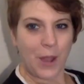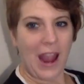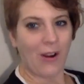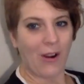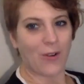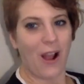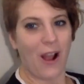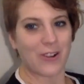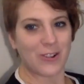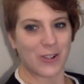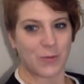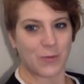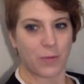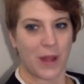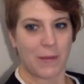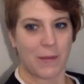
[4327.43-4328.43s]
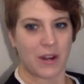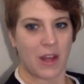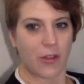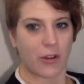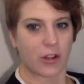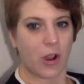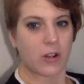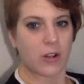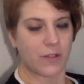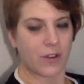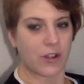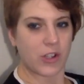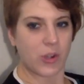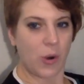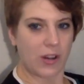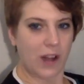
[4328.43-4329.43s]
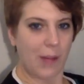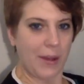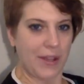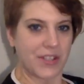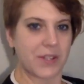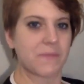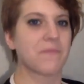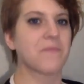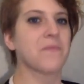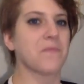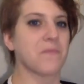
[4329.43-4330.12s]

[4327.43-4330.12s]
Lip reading: Aaron Rodgers will blame another coach for his shortcomings.